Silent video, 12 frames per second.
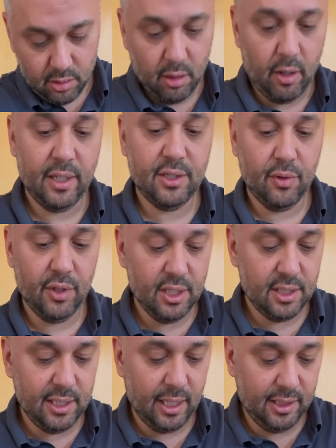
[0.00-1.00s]
All right, so
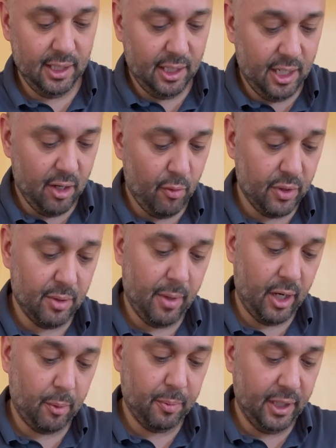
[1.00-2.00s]
this technique here with the
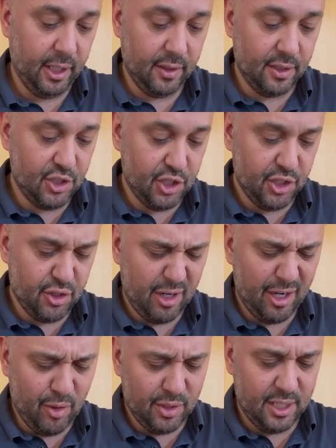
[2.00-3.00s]
microplaning of the ginger,
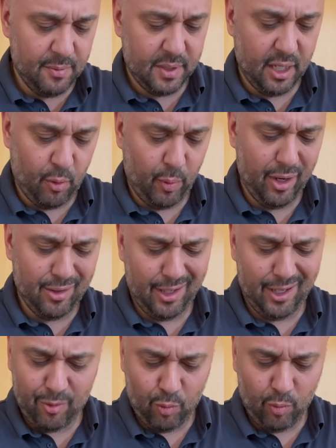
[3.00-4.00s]
I know it seems kind of weird,
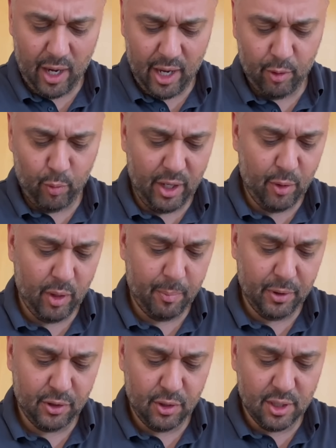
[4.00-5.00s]
like why do you want
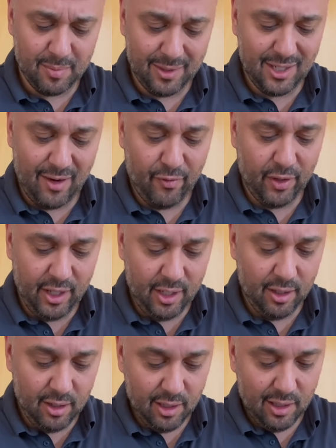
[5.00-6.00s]
to put this much effort in?
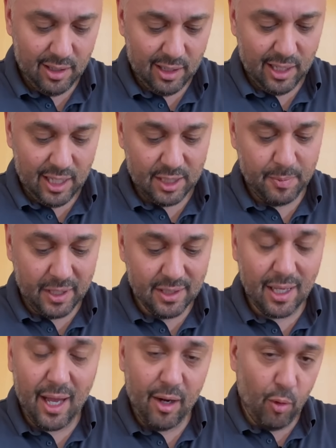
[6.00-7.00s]
It's because
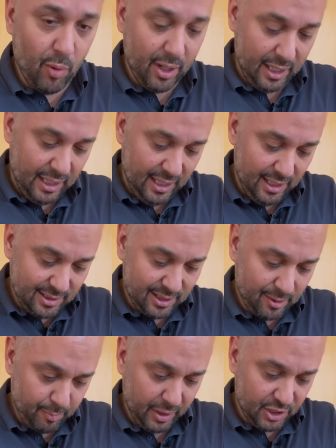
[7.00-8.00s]
I don't want to eat
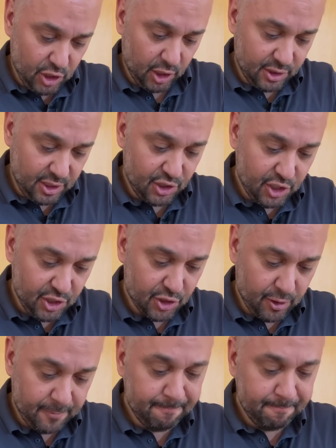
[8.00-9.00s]
big chunks of ginger.